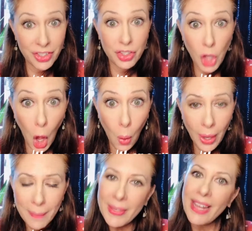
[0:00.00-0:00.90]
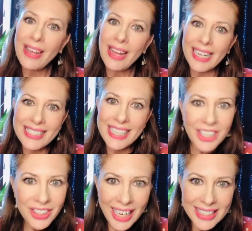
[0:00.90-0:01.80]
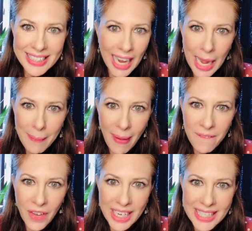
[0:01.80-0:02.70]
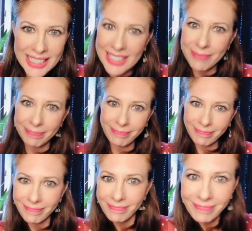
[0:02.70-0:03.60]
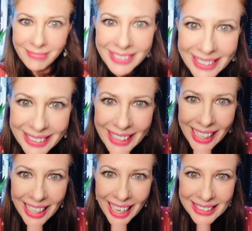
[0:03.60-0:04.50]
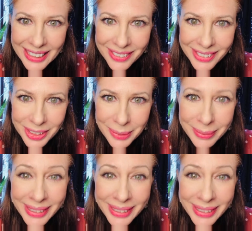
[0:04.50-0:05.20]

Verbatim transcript: So until next time, my friends, stay classy, YouTube.